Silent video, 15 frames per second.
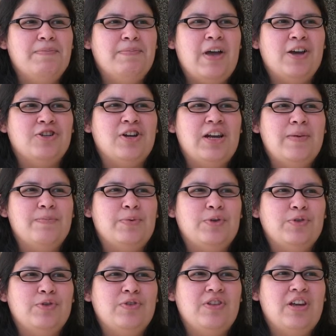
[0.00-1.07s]
Actually, in
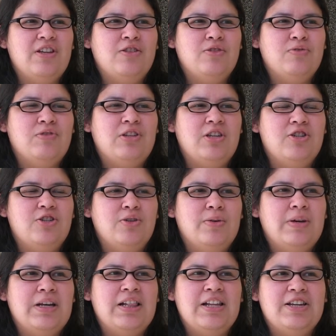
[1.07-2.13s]
Peru, they do teach you
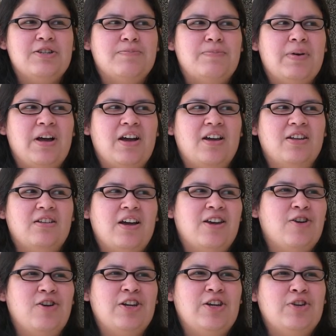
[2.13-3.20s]
English, but
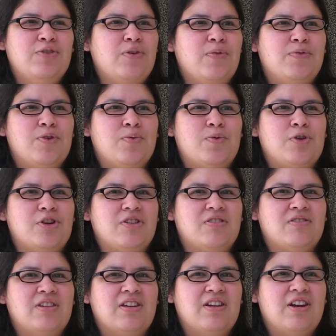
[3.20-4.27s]
I only knew a few
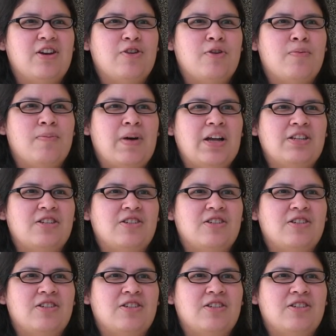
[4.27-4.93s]
words. I didn't know much,